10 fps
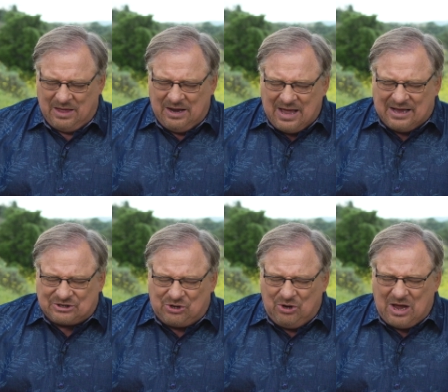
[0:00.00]
And I
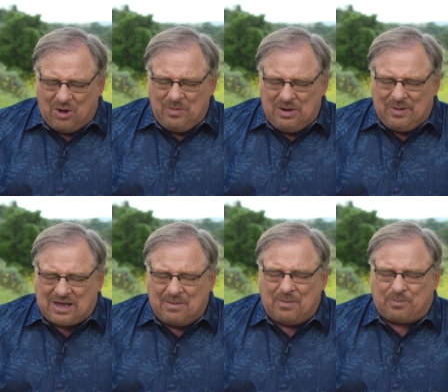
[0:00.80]
ask you to help me to
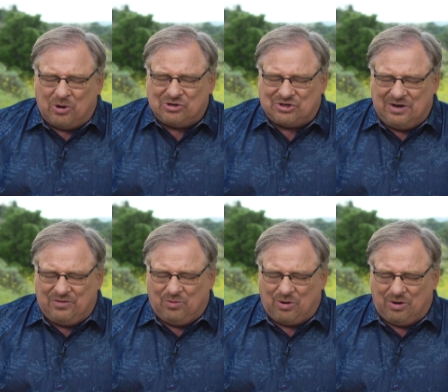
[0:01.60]
become a person
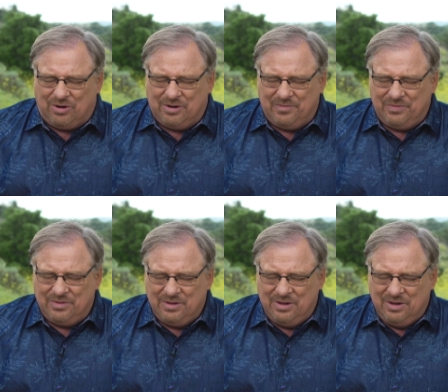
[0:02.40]
of the word,
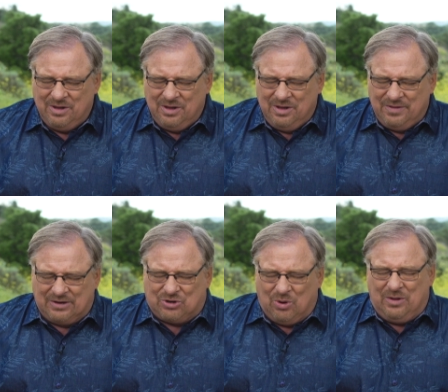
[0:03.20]

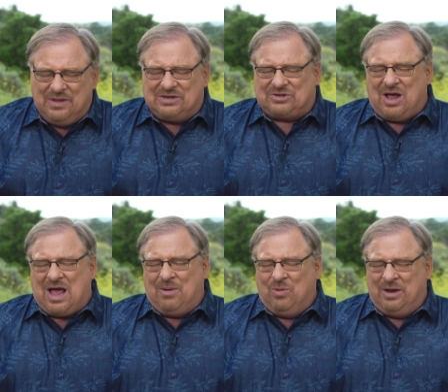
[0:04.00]
that during this
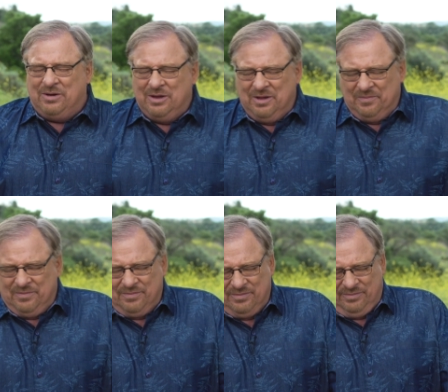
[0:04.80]
time when
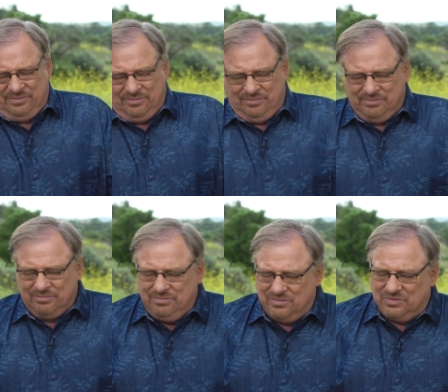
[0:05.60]

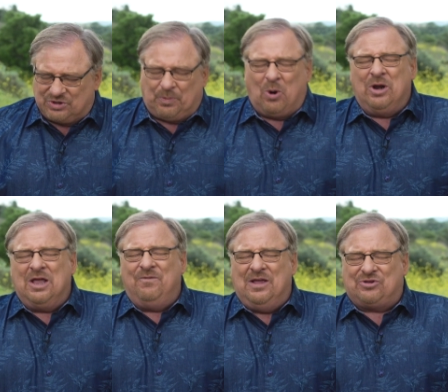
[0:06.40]

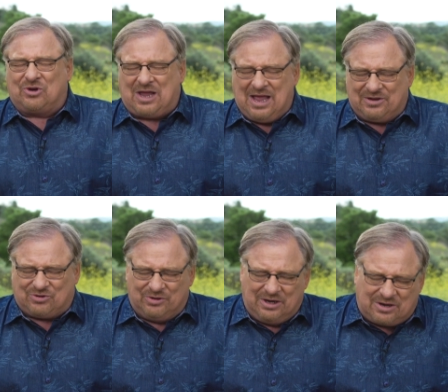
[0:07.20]
sporting events are
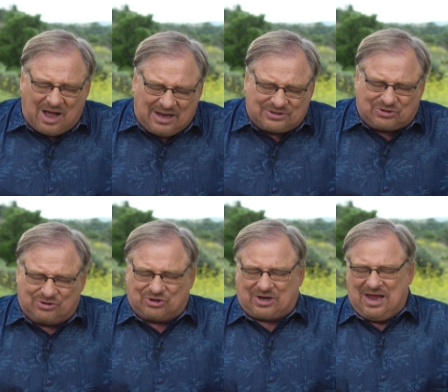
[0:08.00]
canceled and
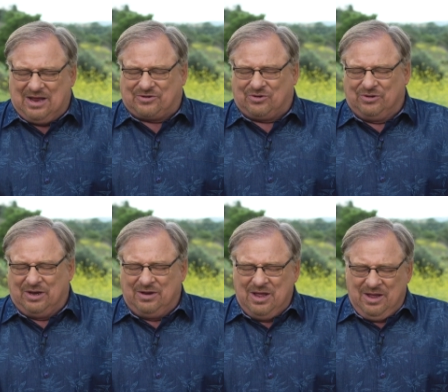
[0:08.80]
concerts are canceled
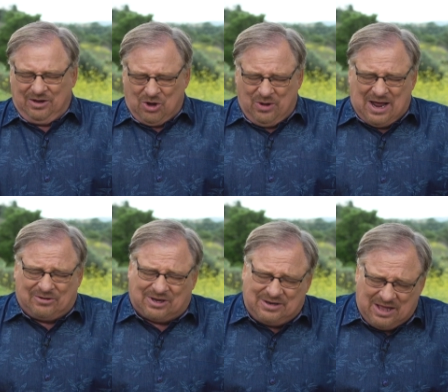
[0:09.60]
and going
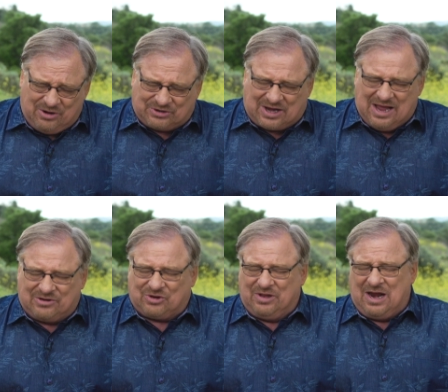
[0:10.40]
out to dinner's
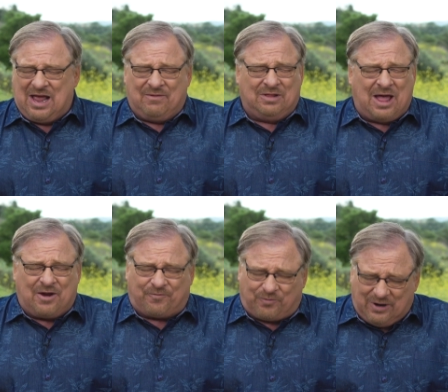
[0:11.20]
canceled and I have a
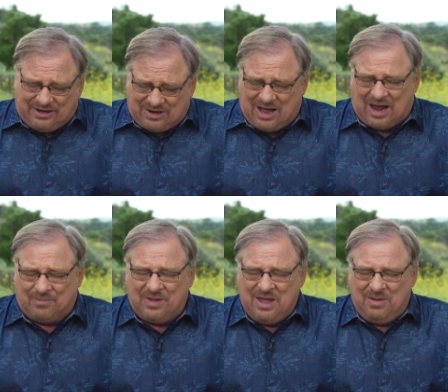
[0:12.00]
lot of free
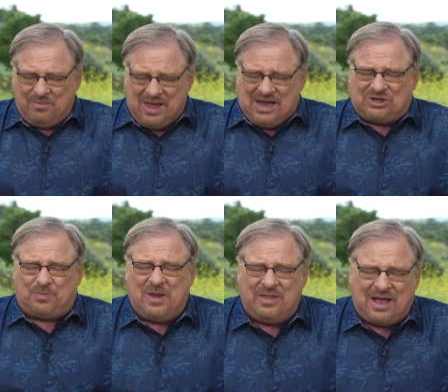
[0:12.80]
time, may I
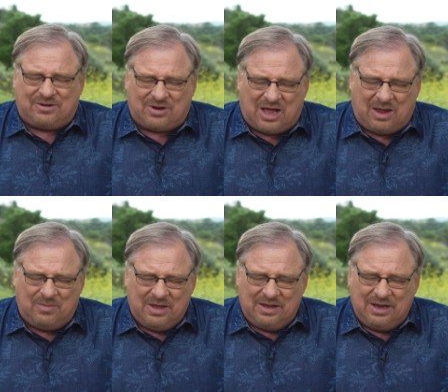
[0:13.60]
spend that
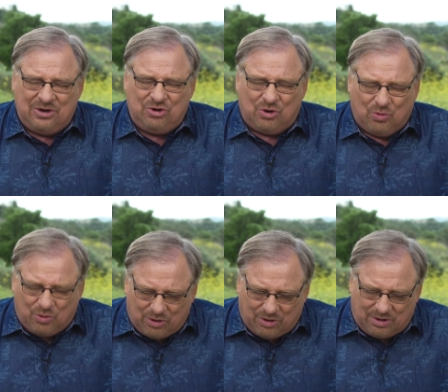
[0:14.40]
time in your
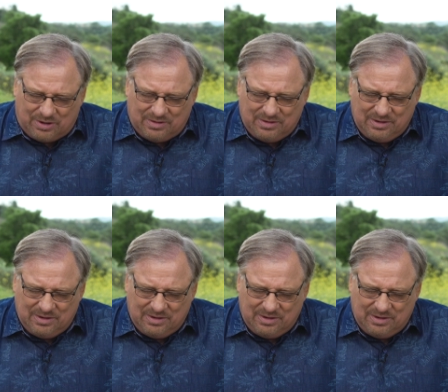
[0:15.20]
word,